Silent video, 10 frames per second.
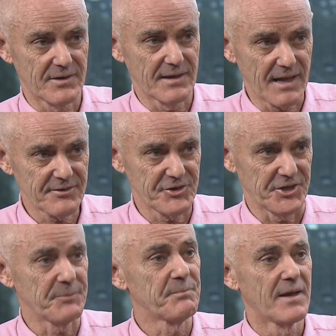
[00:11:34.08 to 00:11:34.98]
last
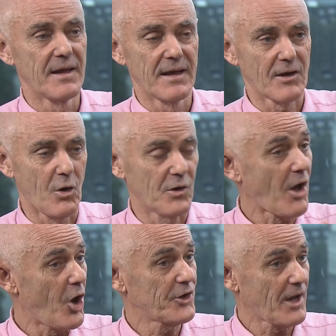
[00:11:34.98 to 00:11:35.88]
year called
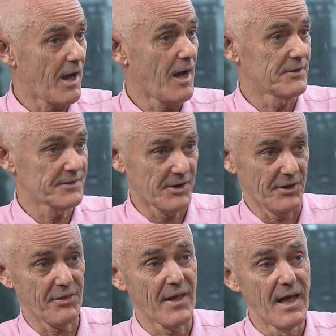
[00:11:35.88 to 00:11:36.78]
Hot House
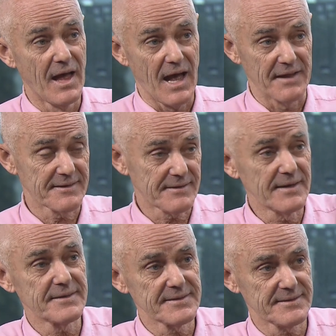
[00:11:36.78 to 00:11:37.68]
Earth. And the
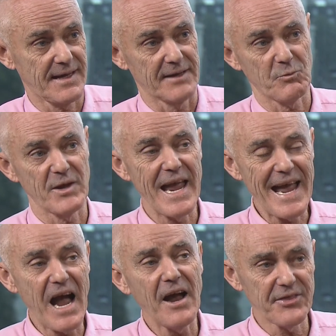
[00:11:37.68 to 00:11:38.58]
scientists said we
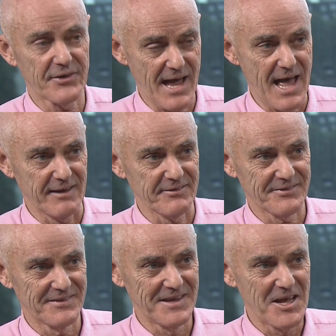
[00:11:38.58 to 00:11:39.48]
either have
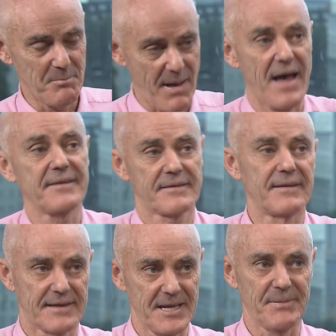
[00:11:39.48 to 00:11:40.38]
passed the
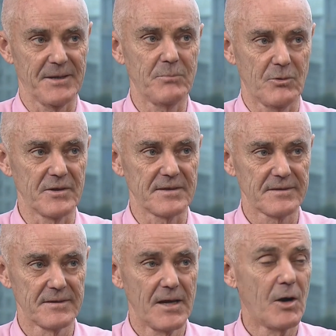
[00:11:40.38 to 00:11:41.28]
tipping
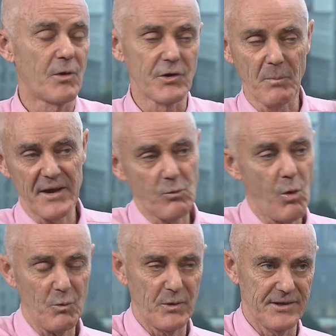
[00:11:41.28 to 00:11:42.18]
point where no matter
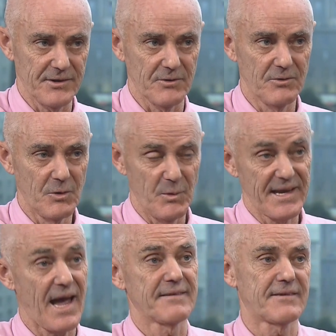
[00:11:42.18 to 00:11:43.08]
what we do, we
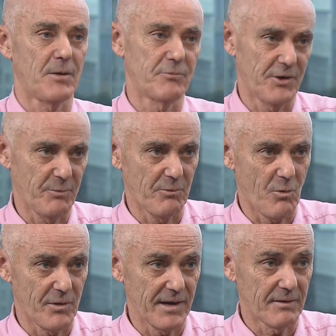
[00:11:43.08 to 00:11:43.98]
can't stop runaway
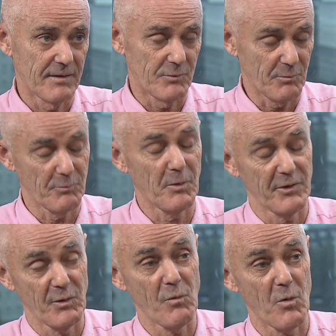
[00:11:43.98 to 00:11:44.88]
warming,
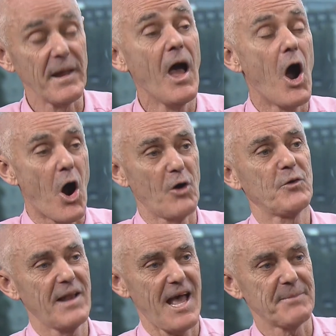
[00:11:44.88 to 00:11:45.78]
or
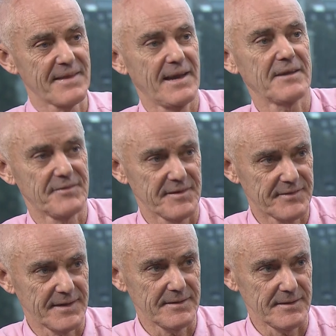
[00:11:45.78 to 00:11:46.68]
it will happen in the next
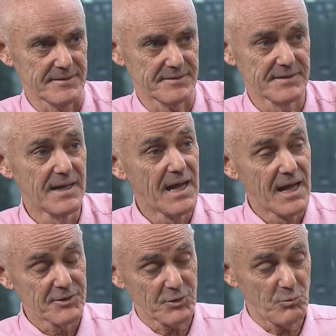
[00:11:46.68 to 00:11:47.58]
15 years.
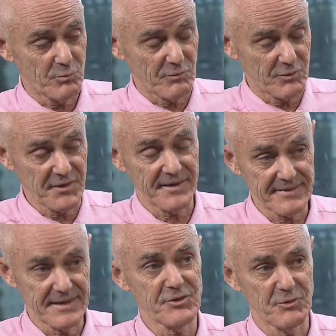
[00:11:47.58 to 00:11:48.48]
So what the
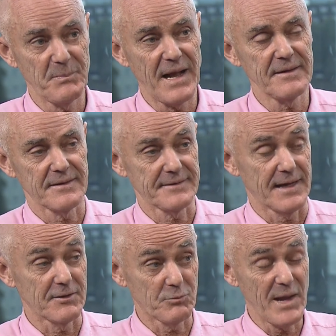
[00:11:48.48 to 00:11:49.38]
Extinction Rebellion is
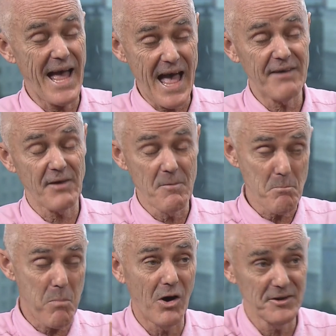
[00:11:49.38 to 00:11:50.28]
saying is we have
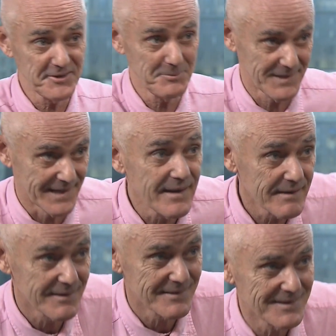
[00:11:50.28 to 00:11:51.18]
possibly
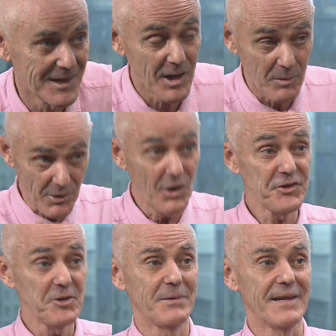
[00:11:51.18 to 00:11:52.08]
a
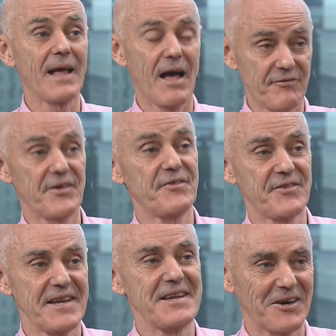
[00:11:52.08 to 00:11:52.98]

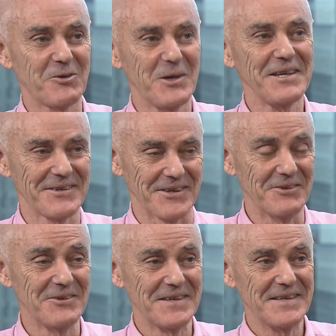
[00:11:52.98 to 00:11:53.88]
15-year
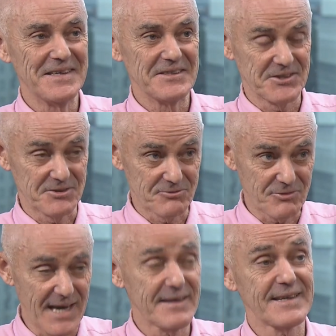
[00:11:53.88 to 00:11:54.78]
window to
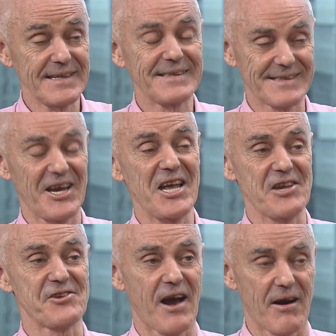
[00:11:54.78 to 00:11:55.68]
radically
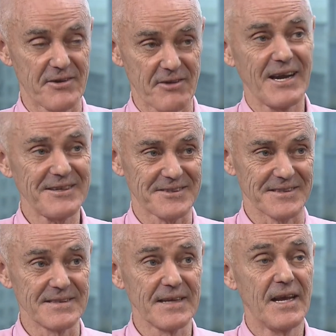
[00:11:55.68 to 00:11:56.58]
change our
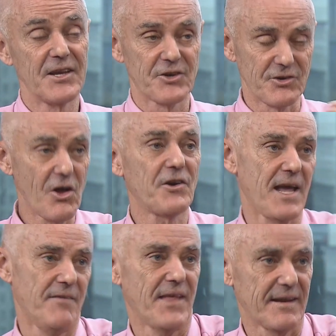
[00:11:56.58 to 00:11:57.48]
direction to not
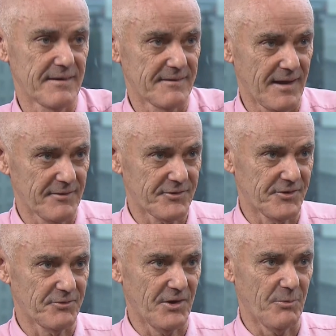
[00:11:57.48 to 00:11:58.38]
have that
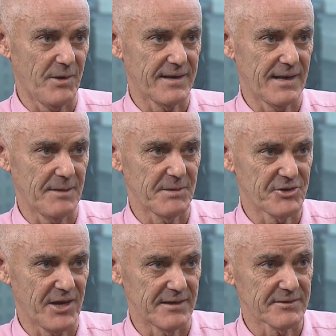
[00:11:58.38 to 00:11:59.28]
disastrous runaway climate
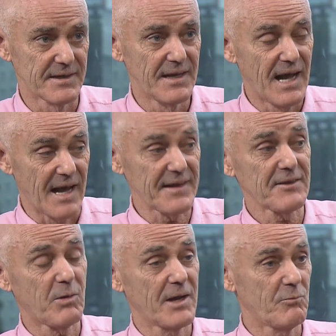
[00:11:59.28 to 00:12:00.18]
change. And
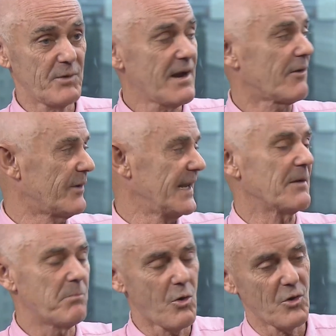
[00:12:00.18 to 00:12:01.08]
that's why we are really
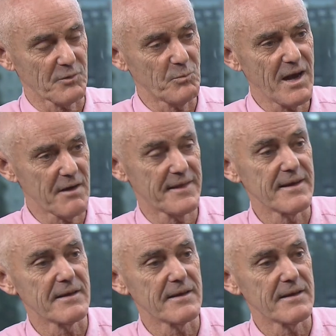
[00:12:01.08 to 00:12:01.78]
important. We are the